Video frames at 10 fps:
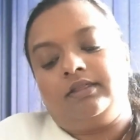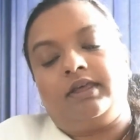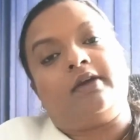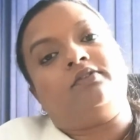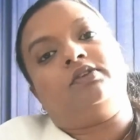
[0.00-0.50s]

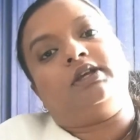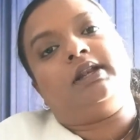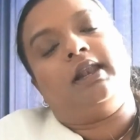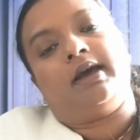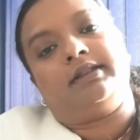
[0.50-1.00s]
They have to
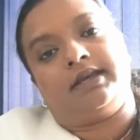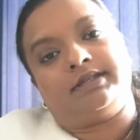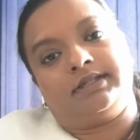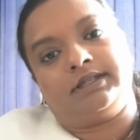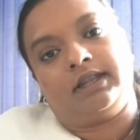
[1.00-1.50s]
declare the
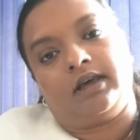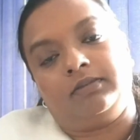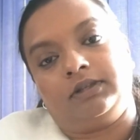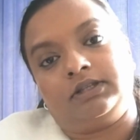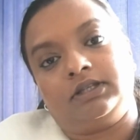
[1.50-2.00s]
assets and
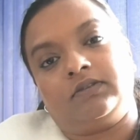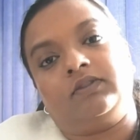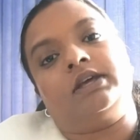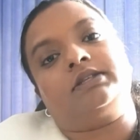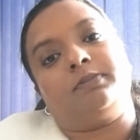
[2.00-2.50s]
liabilities
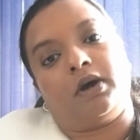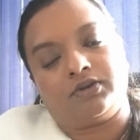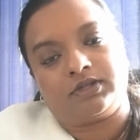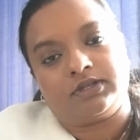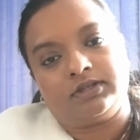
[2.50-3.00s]
of their
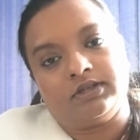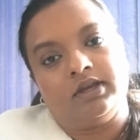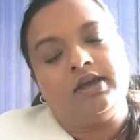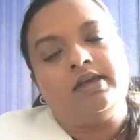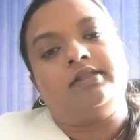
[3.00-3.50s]
spouses.
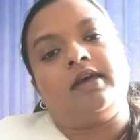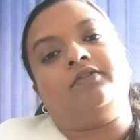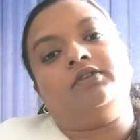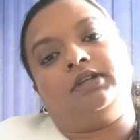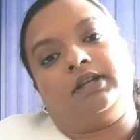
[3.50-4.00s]
They
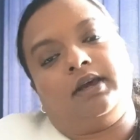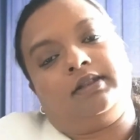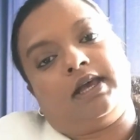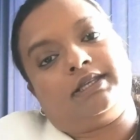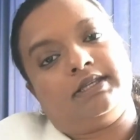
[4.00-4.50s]
have to
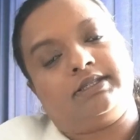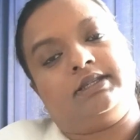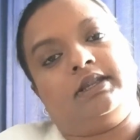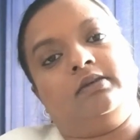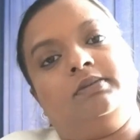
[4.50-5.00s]
declare the assets
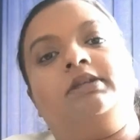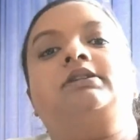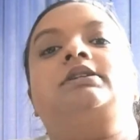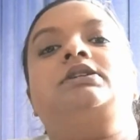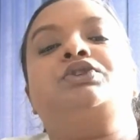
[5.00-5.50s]
and
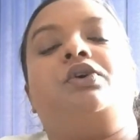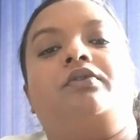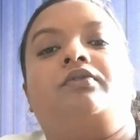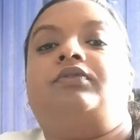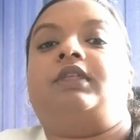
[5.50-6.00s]
liabilities
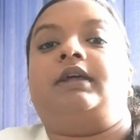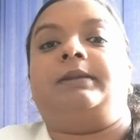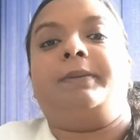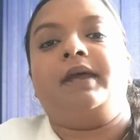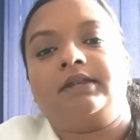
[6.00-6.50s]
of their
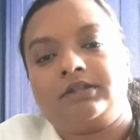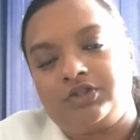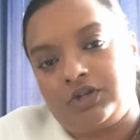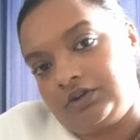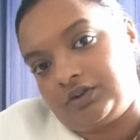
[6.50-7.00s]

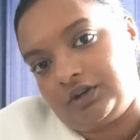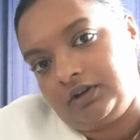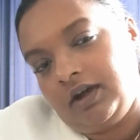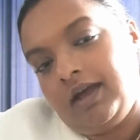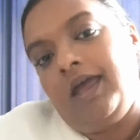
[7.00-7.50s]
dependent
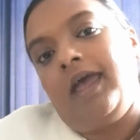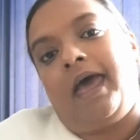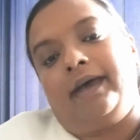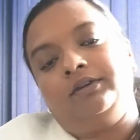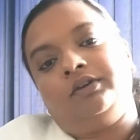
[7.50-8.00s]
children
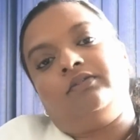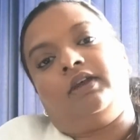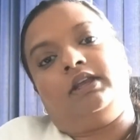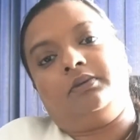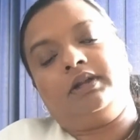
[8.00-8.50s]
and of
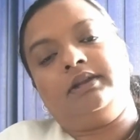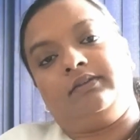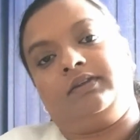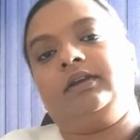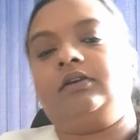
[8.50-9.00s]
anyone
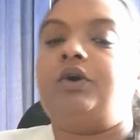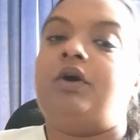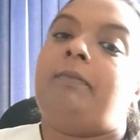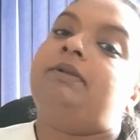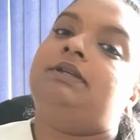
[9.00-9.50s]
living,
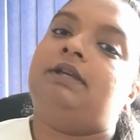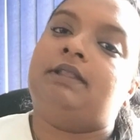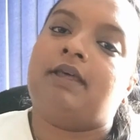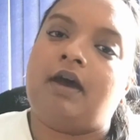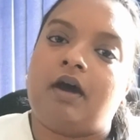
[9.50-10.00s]
cohabiting
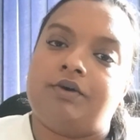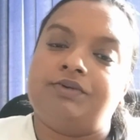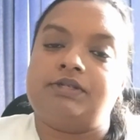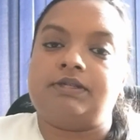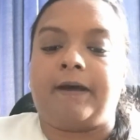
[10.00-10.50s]
in their
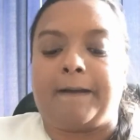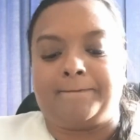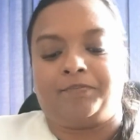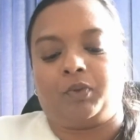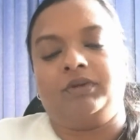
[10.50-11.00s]
house
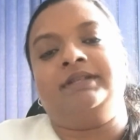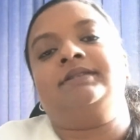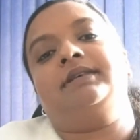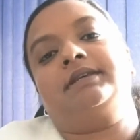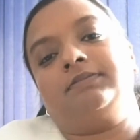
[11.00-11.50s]

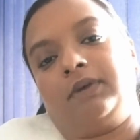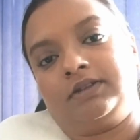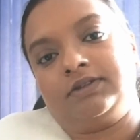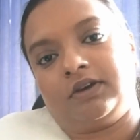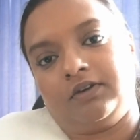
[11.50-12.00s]
within 6
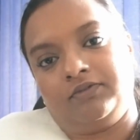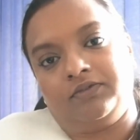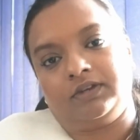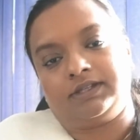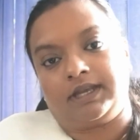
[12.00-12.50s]
months
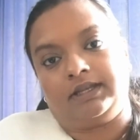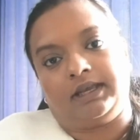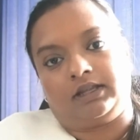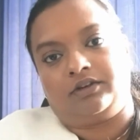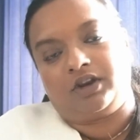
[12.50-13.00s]
of said
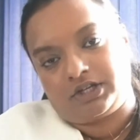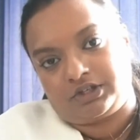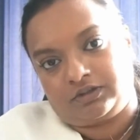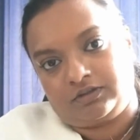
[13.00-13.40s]
declaration.